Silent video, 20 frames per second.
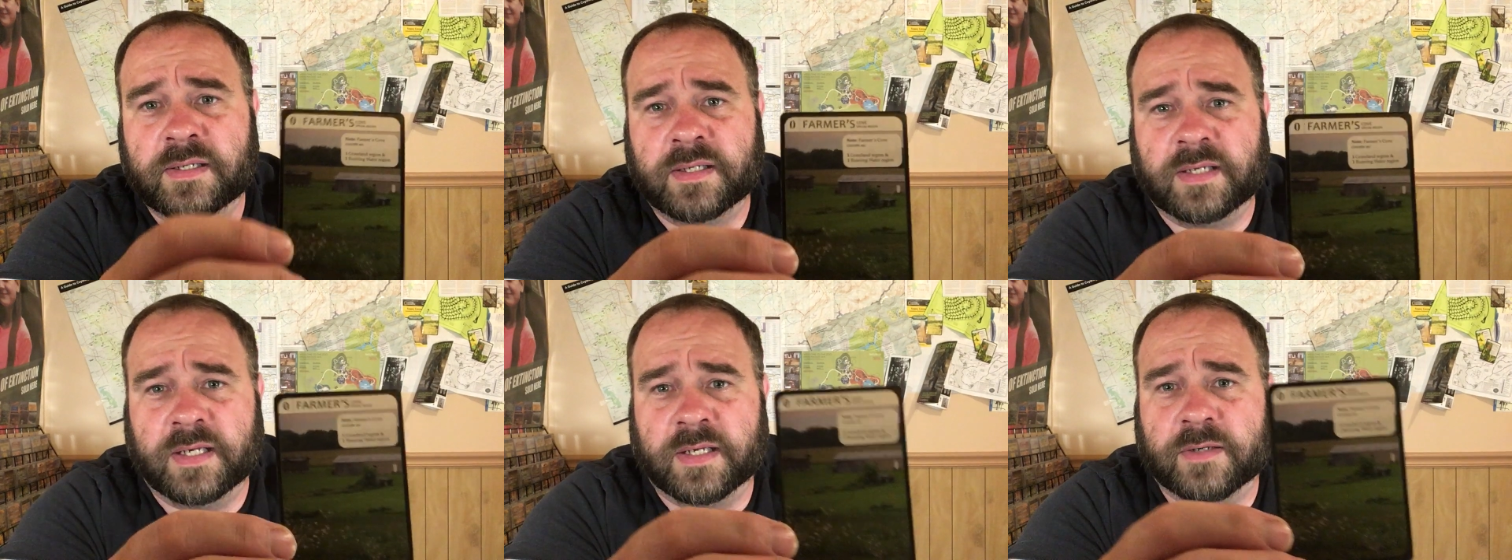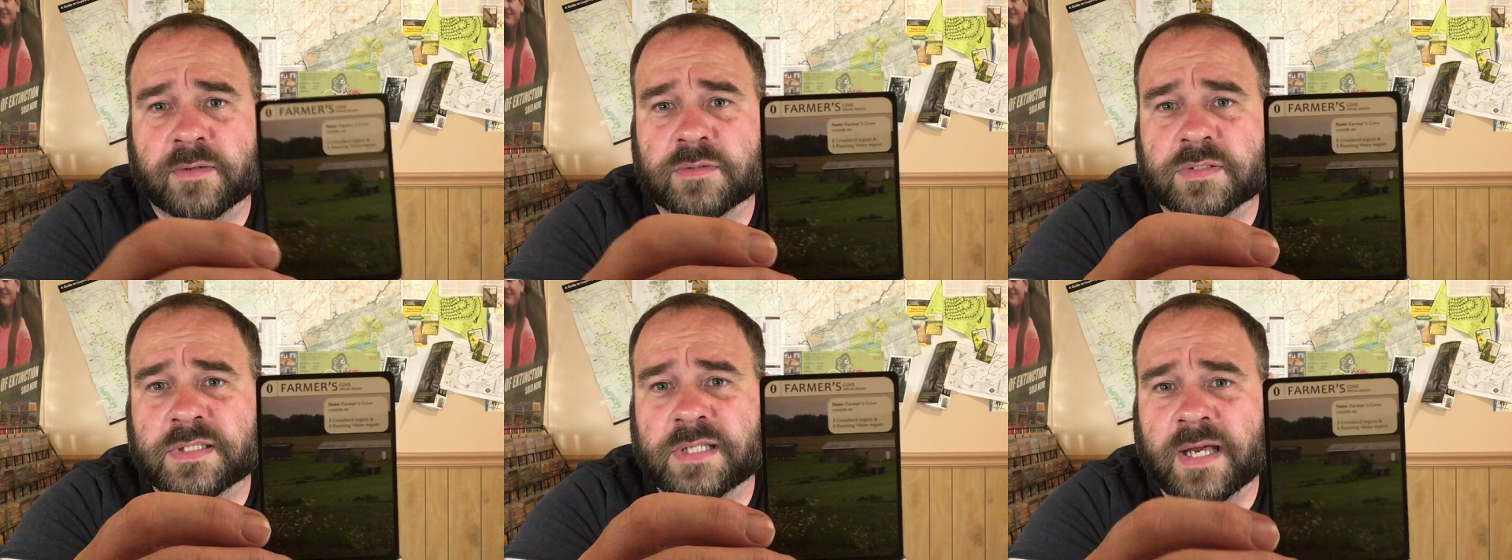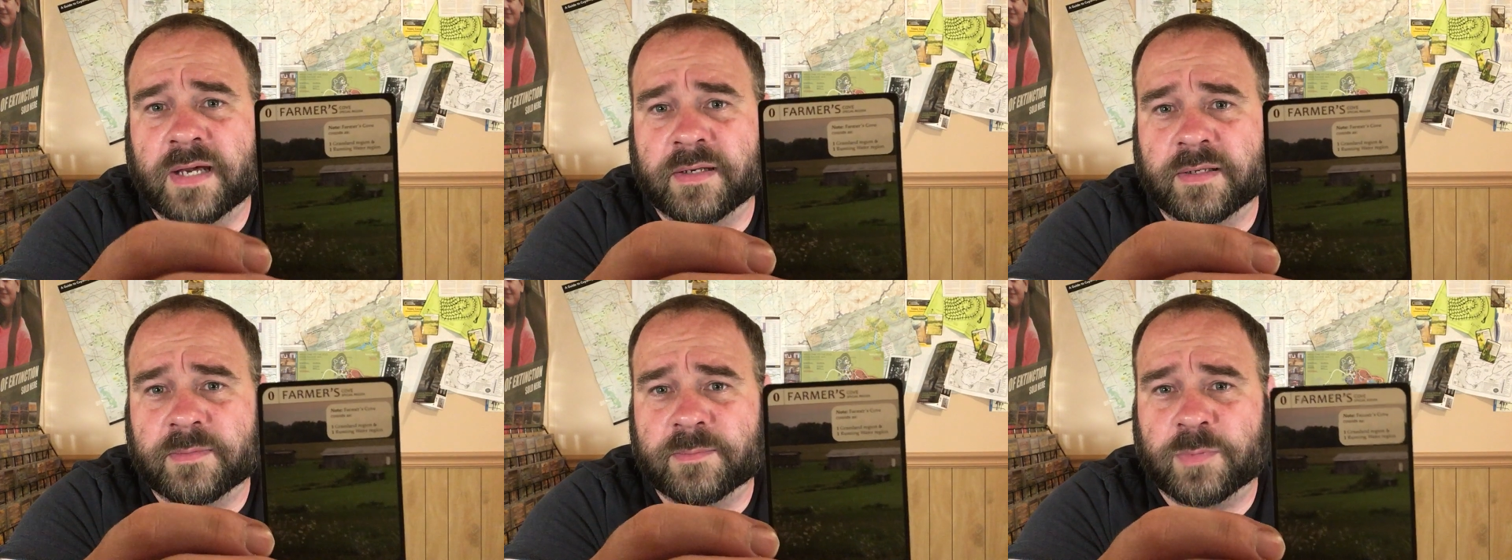it goes
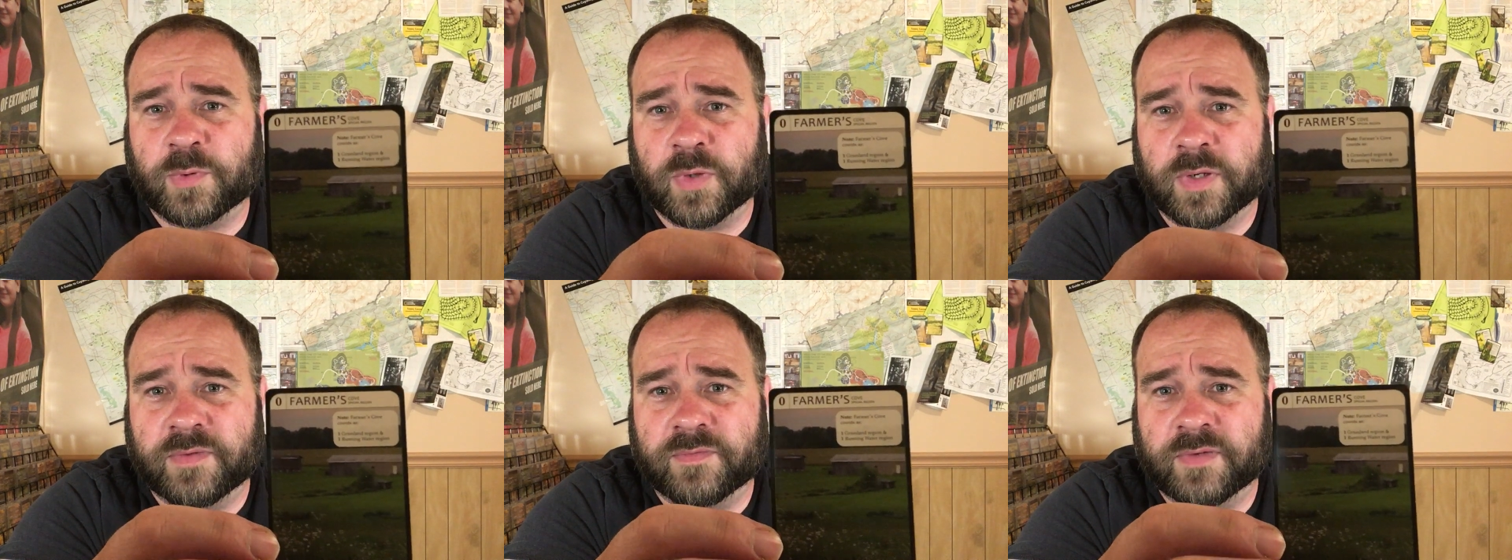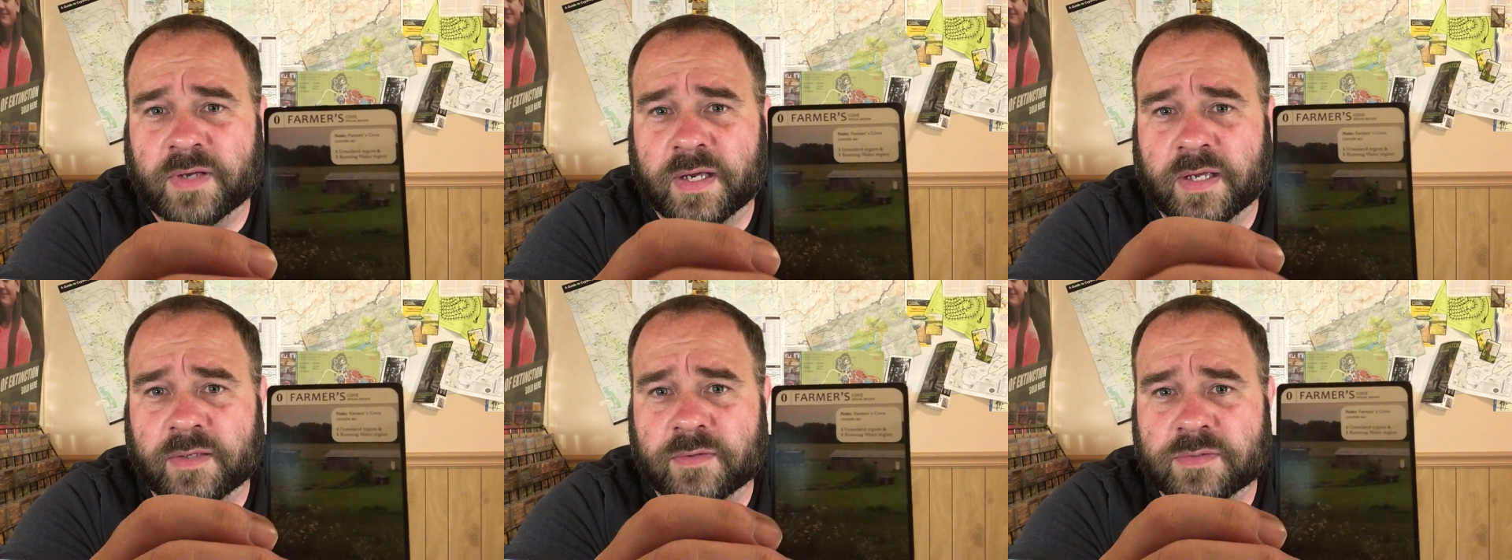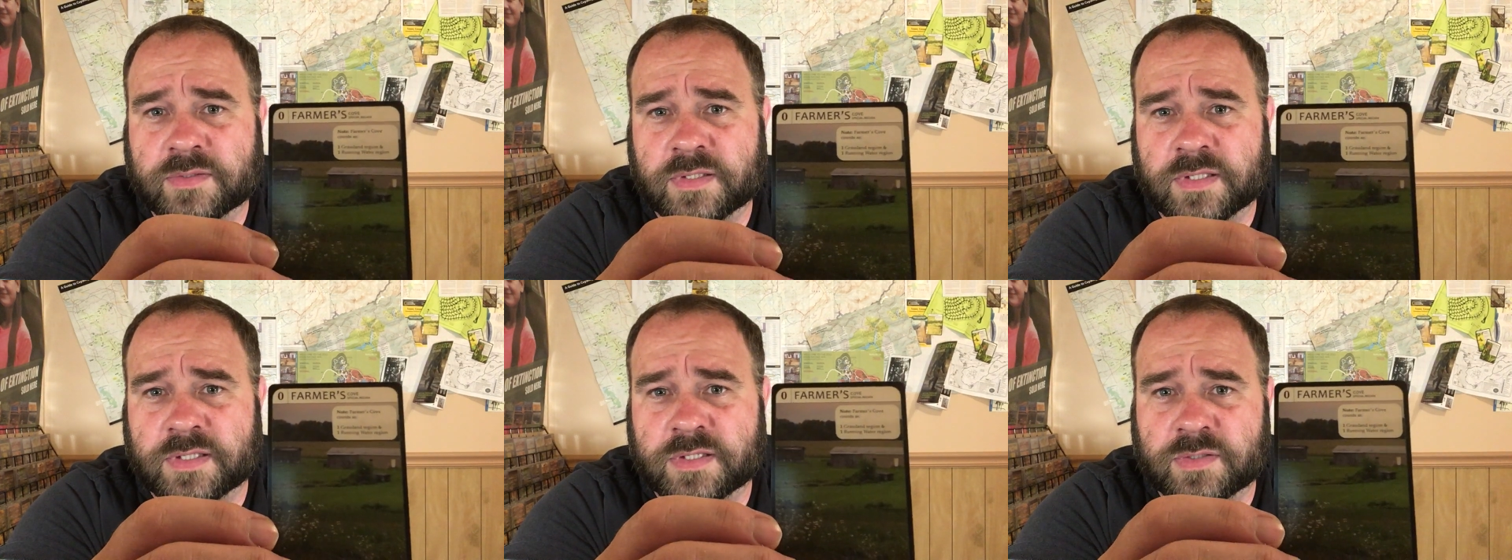down in point value.
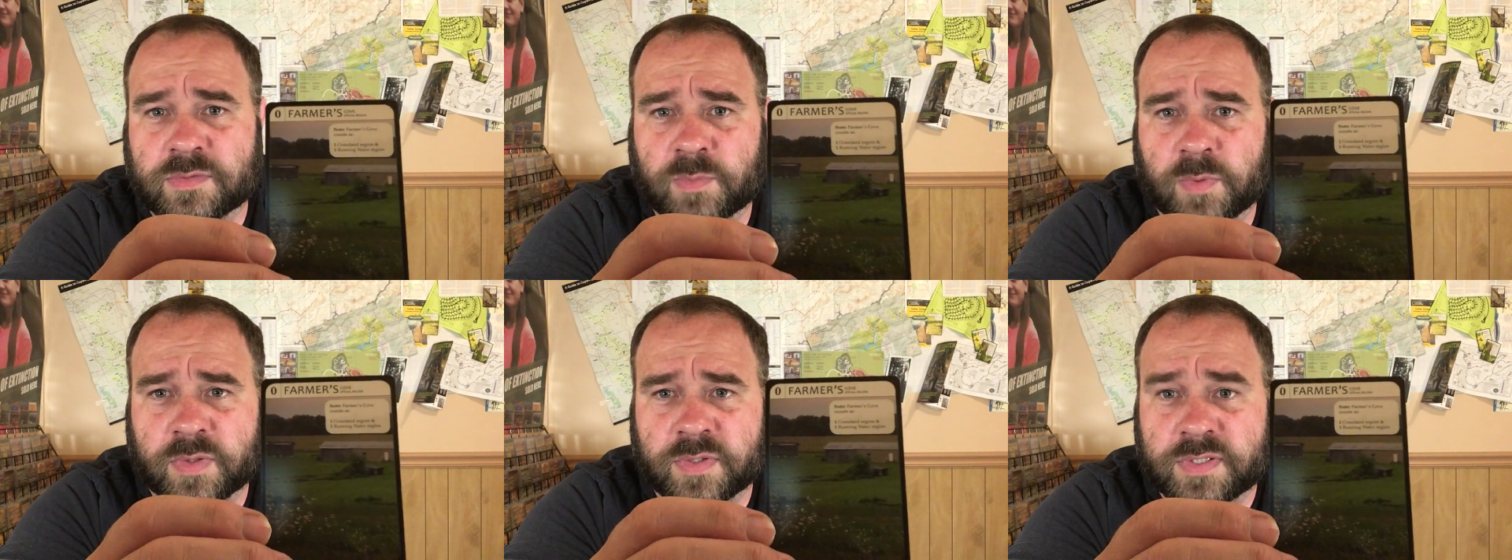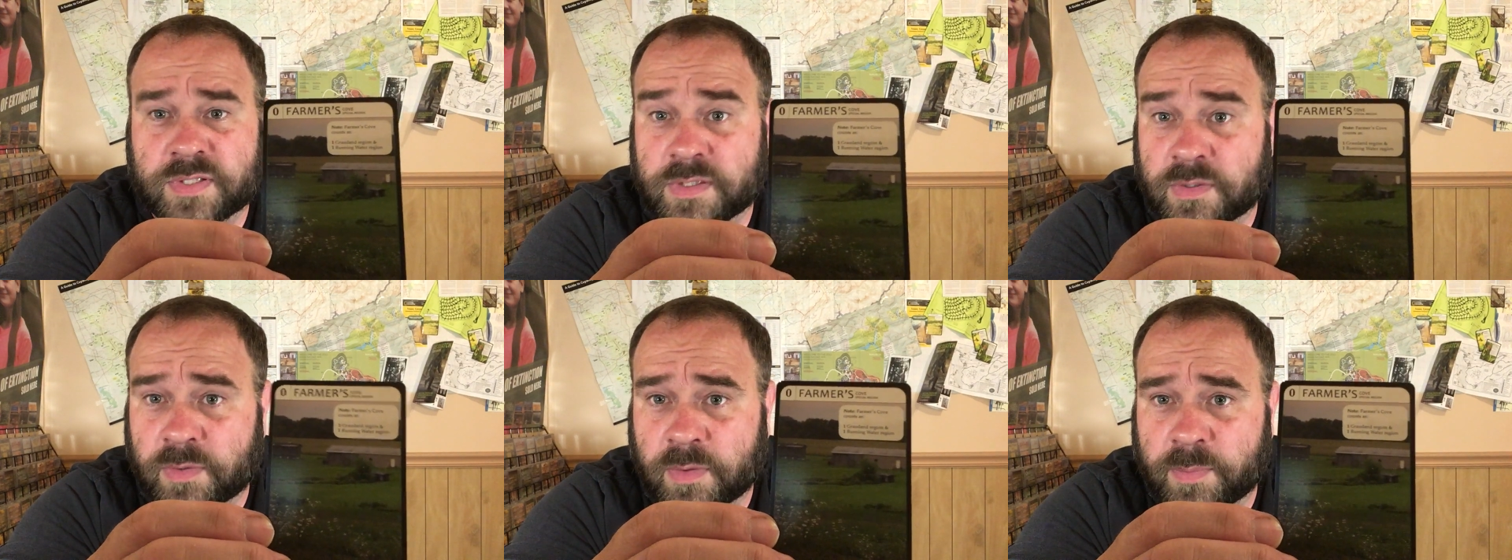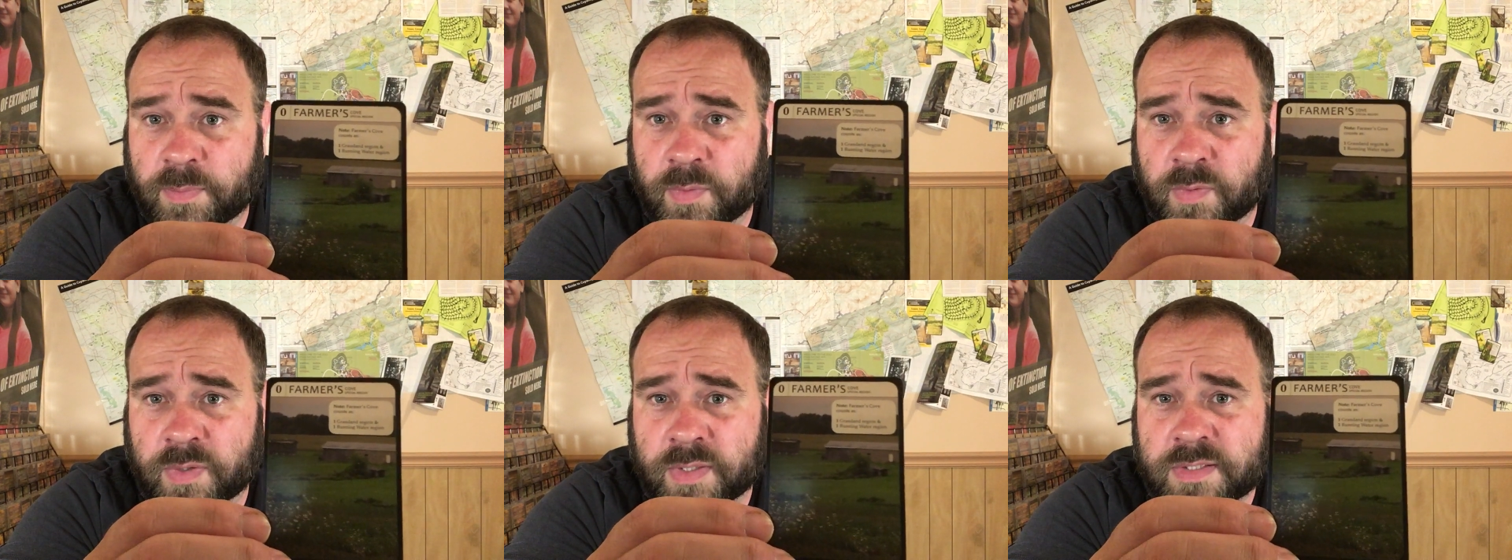So this is worth 0
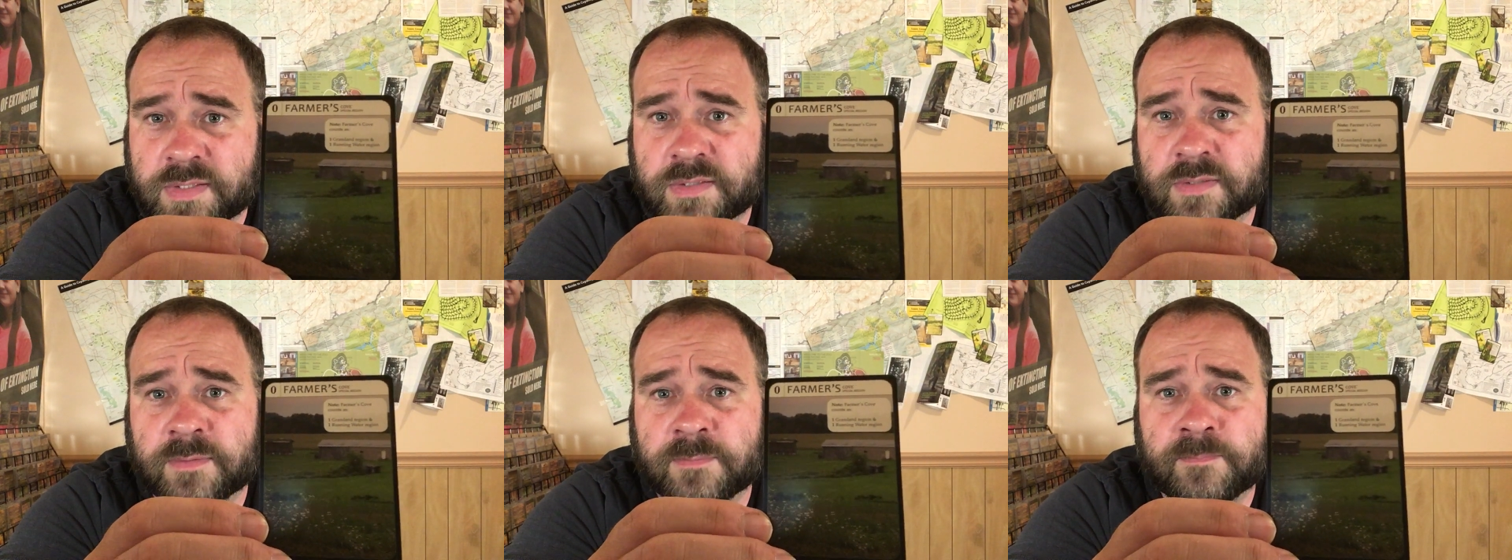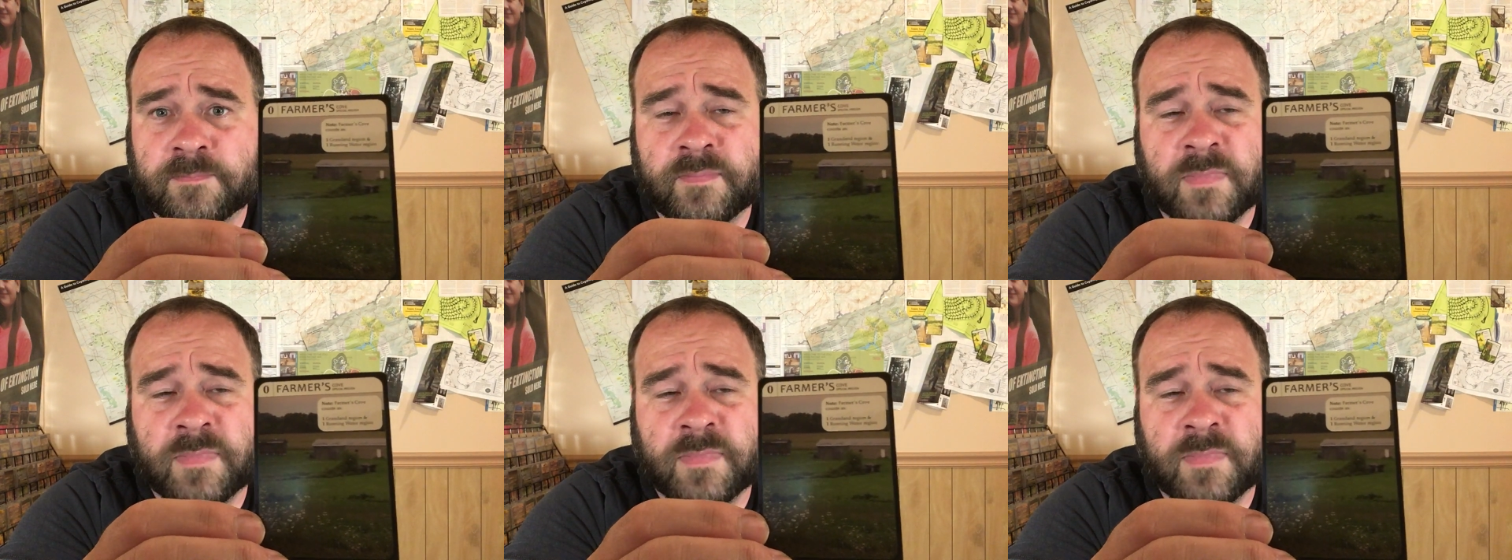points,